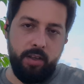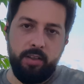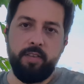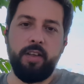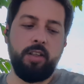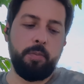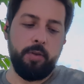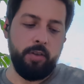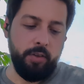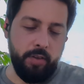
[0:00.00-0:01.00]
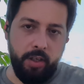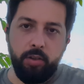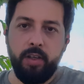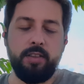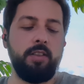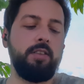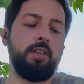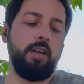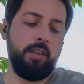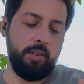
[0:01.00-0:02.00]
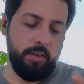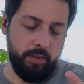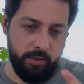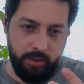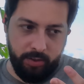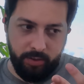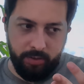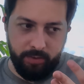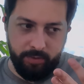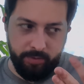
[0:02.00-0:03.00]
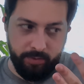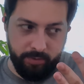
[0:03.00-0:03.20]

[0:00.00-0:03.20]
Developer, UI UX Designer,